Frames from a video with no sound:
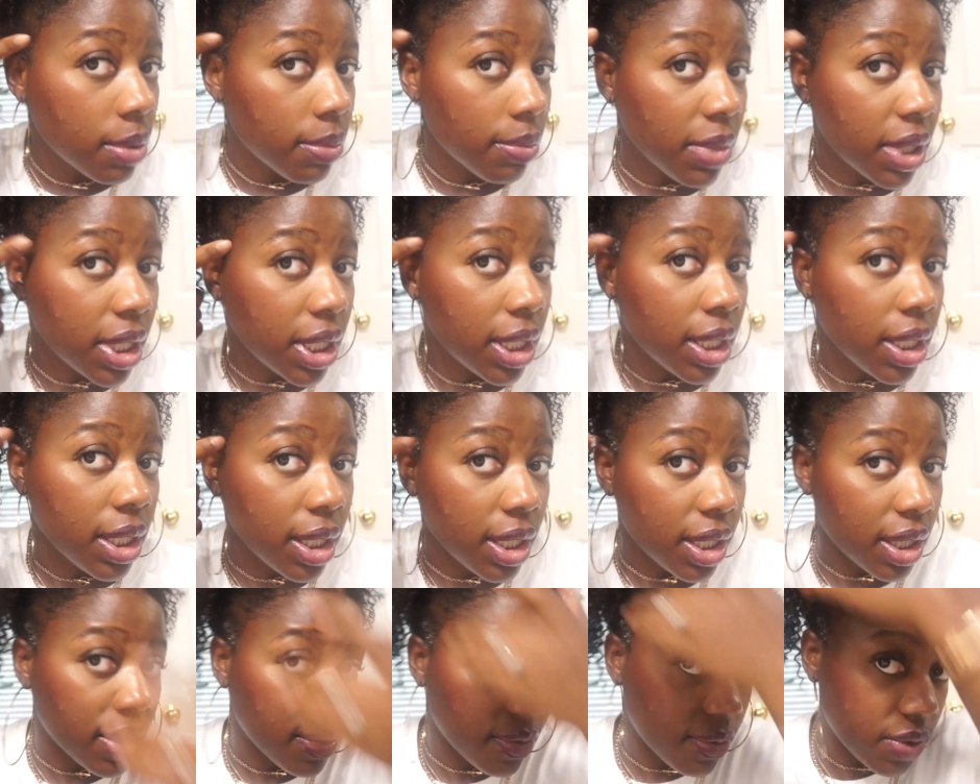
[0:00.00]
but
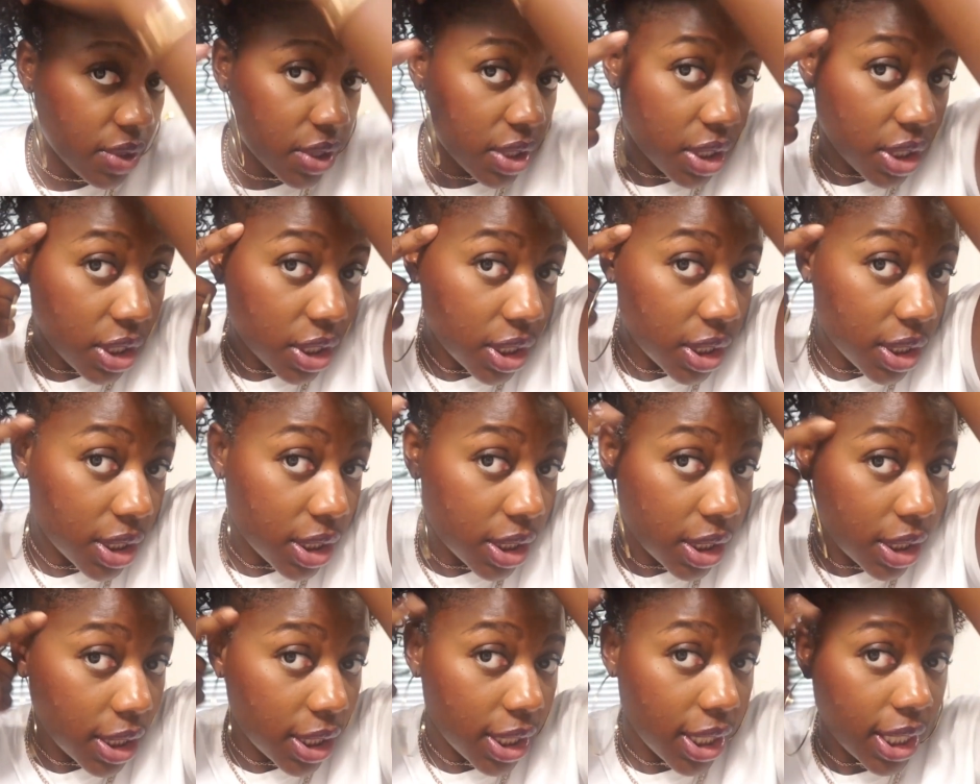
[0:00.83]
enough to
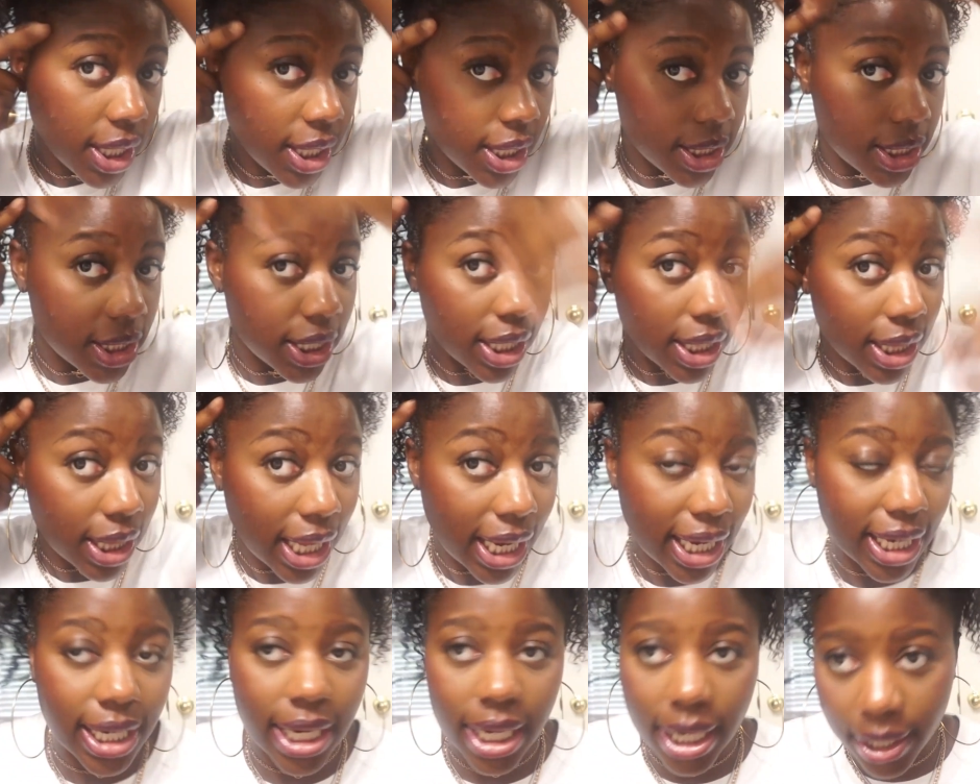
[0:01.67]
just get it to
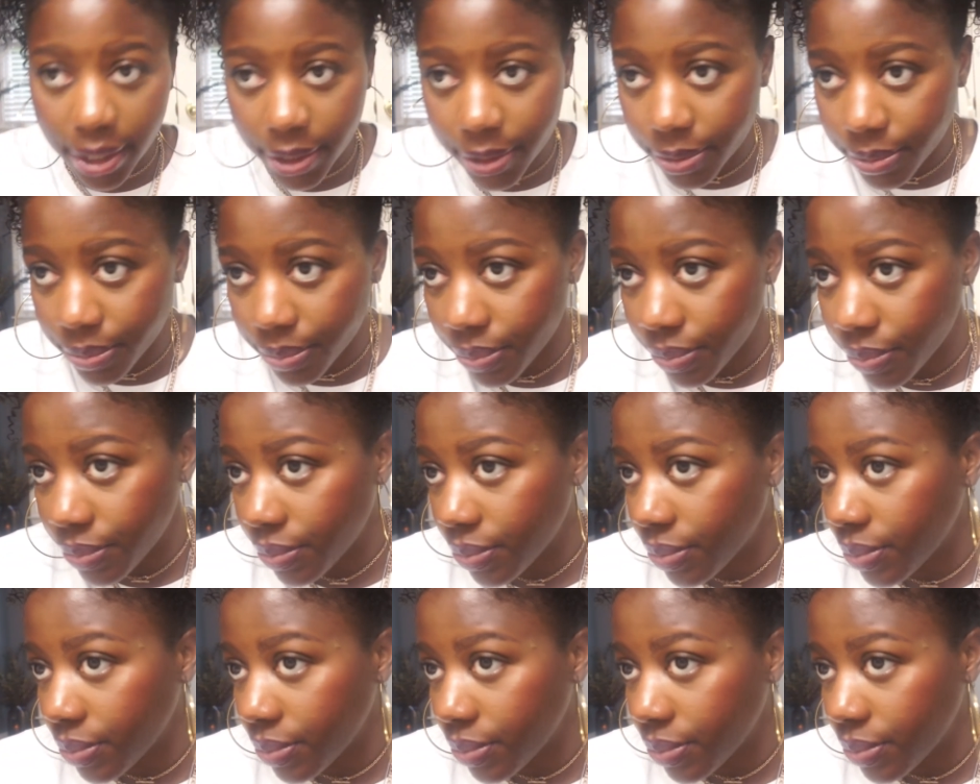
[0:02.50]
lay down.